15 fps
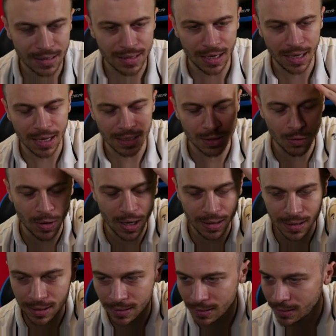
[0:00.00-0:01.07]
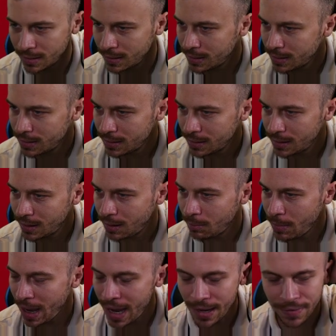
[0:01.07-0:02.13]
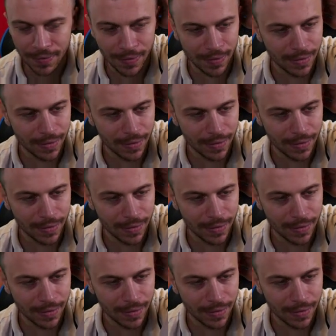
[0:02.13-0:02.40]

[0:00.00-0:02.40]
see his squad, man.